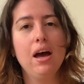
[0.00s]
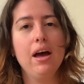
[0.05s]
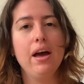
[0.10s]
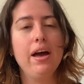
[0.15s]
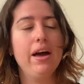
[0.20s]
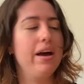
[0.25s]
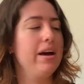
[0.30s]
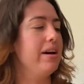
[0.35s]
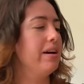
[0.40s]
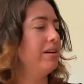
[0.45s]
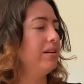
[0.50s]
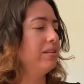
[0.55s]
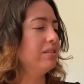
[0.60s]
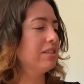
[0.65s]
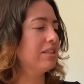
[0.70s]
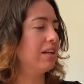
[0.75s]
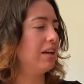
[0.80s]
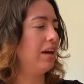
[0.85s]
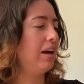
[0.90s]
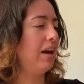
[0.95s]

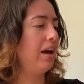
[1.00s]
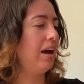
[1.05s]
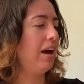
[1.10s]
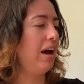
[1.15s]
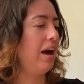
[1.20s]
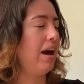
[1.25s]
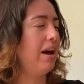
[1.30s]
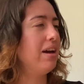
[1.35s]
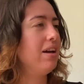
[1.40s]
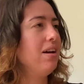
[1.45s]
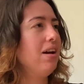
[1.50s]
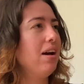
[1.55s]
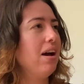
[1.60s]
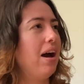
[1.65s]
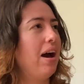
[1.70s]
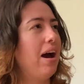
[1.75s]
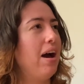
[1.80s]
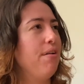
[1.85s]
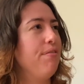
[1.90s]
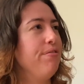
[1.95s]
and I
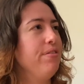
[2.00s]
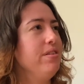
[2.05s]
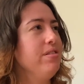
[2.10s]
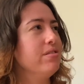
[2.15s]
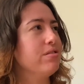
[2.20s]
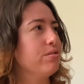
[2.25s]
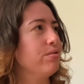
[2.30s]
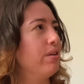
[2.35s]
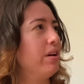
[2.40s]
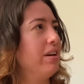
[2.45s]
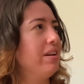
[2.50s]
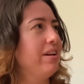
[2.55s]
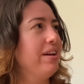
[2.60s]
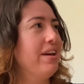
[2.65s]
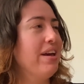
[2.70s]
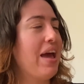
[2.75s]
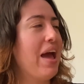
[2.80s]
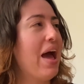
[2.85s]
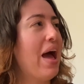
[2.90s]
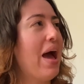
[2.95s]
haven't read,
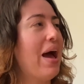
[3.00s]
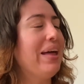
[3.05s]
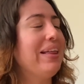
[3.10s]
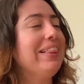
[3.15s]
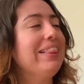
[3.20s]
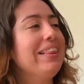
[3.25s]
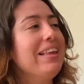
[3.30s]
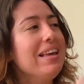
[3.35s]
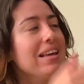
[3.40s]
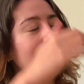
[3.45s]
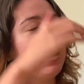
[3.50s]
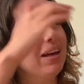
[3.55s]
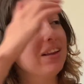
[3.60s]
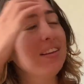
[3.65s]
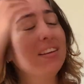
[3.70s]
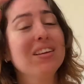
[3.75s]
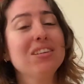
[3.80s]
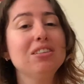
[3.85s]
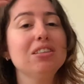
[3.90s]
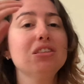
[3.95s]
I think
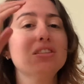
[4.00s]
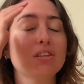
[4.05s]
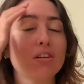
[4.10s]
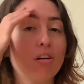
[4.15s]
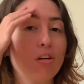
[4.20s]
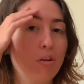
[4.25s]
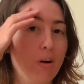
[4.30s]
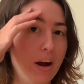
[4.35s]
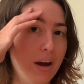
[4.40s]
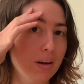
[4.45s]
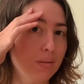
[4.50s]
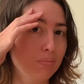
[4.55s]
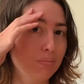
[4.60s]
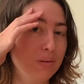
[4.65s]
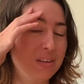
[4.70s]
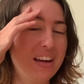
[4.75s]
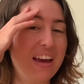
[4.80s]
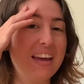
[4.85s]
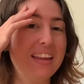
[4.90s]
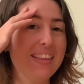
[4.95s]
this is a crime, but
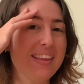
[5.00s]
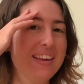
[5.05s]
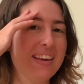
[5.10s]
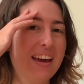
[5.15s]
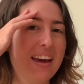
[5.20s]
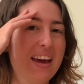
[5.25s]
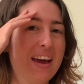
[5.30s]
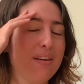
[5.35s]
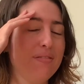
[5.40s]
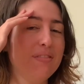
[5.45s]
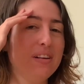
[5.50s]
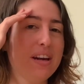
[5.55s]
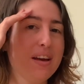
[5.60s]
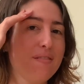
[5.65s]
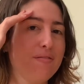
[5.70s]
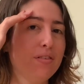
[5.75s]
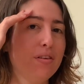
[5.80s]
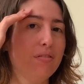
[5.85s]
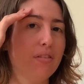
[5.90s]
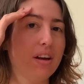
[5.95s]
I think I have
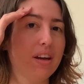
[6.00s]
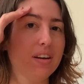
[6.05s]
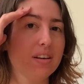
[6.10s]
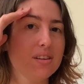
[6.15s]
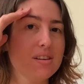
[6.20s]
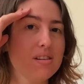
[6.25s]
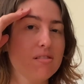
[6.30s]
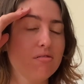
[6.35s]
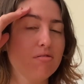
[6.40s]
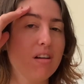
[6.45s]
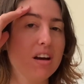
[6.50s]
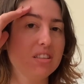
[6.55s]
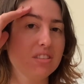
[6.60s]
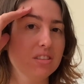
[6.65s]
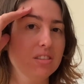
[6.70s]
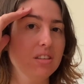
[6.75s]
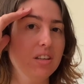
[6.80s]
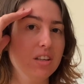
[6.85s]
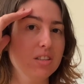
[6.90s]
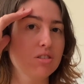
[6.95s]
never read
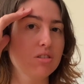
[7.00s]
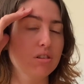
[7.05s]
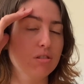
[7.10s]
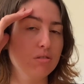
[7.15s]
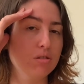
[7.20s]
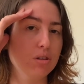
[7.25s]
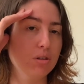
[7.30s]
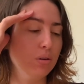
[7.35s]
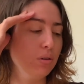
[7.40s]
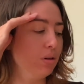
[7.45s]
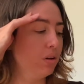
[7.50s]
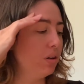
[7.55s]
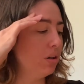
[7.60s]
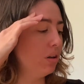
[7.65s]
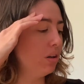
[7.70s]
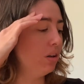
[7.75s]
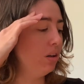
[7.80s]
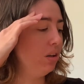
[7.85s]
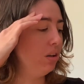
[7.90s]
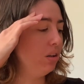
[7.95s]
Russian literature.
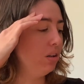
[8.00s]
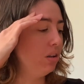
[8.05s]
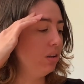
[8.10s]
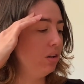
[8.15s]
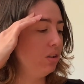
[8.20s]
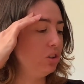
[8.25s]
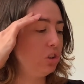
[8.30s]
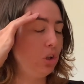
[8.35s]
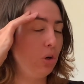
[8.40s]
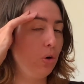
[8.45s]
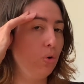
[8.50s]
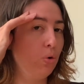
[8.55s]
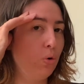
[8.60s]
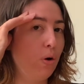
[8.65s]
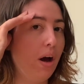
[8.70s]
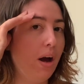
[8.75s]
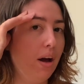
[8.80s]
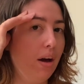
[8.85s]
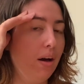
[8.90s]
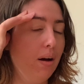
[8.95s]
So
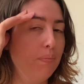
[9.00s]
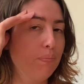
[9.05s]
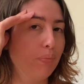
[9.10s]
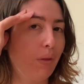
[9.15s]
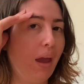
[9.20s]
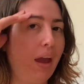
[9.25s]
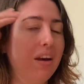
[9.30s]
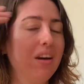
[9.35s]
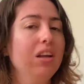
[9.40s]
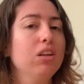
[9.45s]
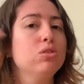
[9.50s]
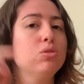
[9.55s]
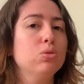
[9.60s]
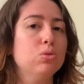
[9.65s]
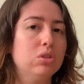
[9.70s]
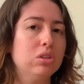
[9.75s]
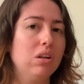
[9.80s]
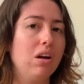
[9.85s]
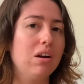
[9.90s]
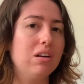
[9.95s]
I need to
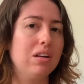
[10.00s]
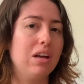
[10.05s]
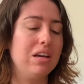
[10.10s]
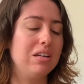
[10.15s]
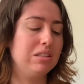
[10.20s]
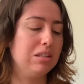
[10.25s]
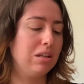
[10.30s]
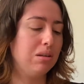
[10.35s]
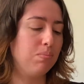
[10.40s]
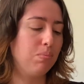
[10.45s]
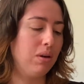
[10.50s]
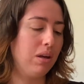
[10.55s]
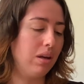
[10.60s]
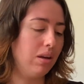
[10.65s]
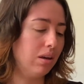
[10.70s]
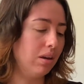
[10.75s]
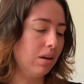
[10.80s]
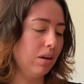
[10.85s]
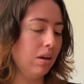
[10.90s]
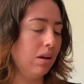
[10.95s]
start ASAP.
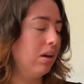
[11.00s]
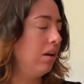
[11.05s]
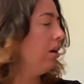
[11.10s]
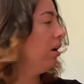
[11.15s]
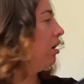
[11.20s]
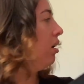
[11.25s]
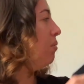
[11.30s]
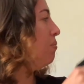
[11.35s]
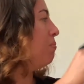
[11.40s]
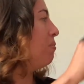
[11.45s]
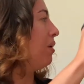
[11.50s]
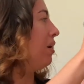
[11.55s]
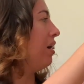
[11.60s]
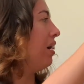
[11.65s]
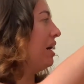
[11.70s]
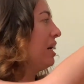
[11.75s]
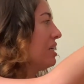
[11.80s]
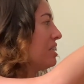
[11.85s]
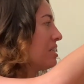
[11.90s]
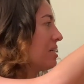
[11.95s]

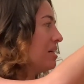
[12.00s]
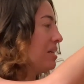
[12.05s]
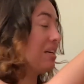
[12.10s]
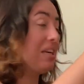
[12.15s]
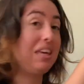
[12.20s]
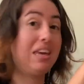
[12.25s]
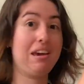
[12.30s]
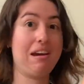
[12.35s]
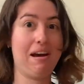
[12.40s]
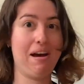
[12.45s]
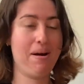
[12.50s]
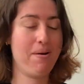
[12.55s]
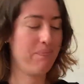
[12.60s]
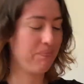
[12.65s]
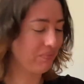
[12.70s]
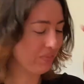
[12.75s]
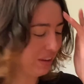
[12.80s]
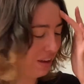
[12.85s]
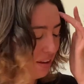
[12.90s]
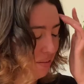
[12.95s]
But yeah,
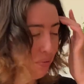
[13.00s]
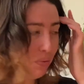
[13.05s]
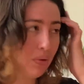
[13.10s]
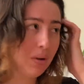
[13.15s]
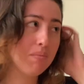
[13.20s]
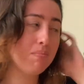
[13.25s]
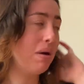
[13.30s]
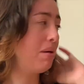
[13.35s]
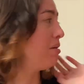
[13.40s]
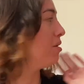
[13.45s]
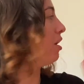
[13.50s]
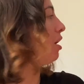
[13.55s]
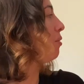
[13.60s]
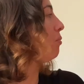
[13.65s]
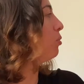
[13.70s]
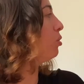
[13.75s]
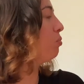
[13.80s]
maybe that would